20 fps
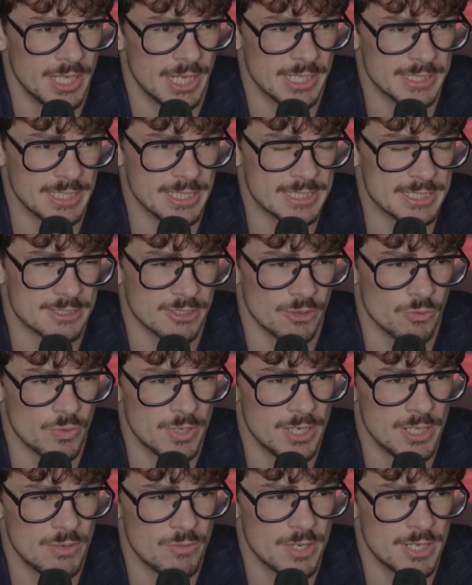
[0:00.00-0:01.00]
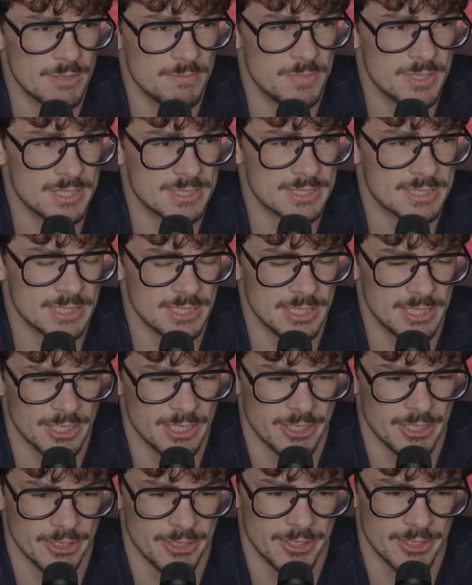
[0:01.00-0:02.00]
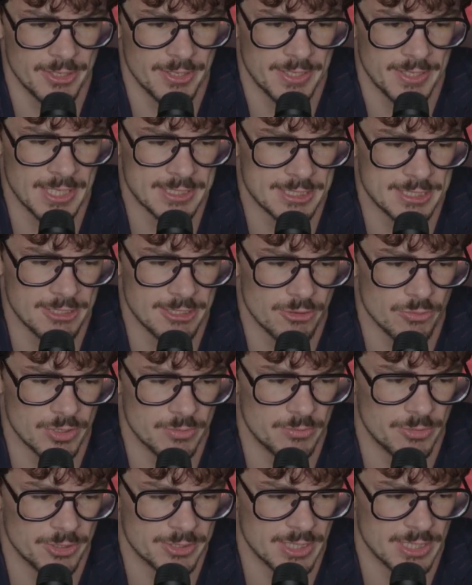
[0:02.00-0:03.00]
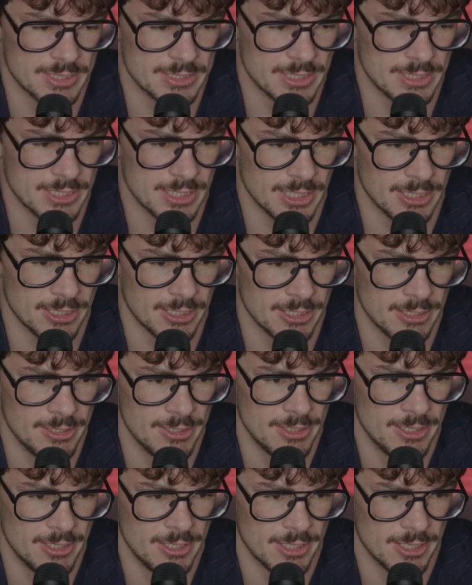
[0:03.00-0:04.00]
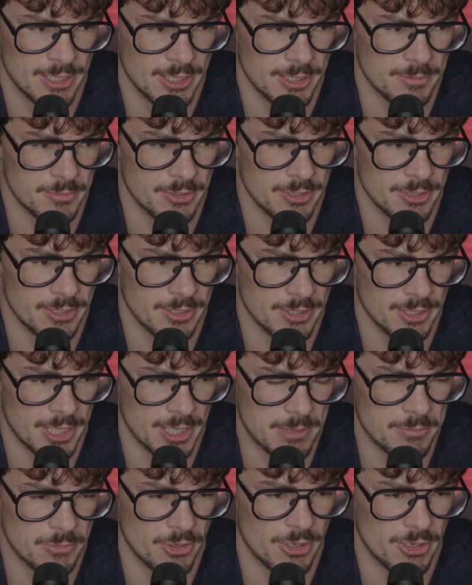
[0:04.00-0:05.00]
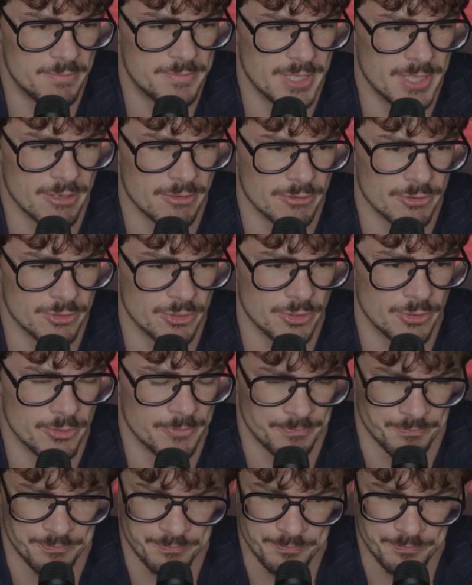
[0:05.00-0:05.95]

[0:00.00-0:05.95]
I think it's a really, really busy category, but I think I'm up there, you know.